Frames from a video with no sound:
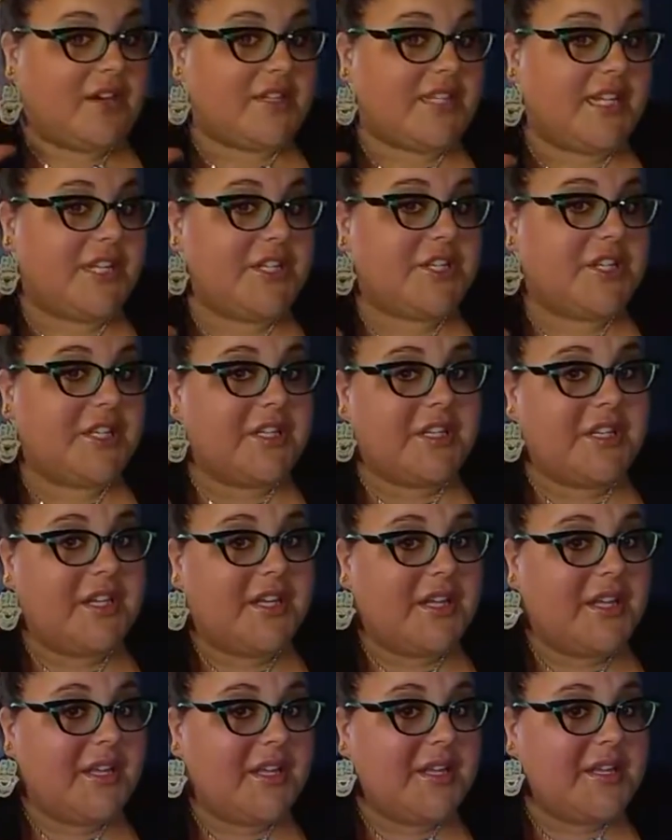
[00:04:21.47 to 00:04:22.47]
attention
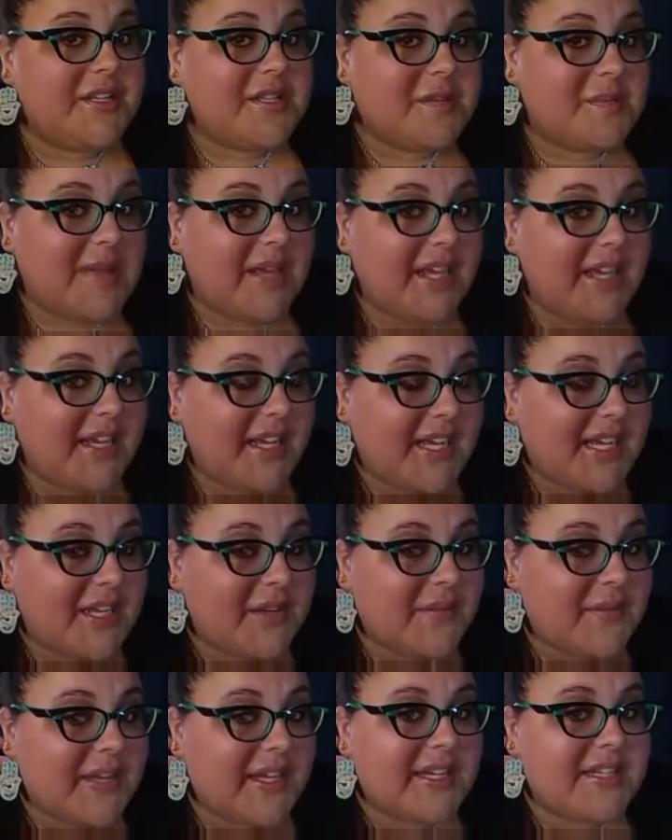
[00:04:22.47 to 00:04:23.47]
to my
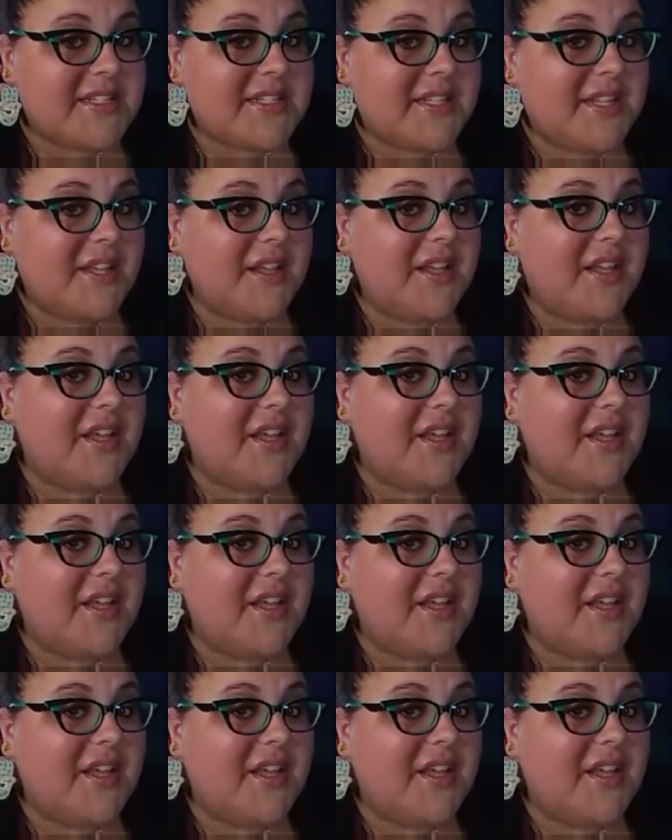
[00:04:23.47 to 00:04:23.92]
earrings.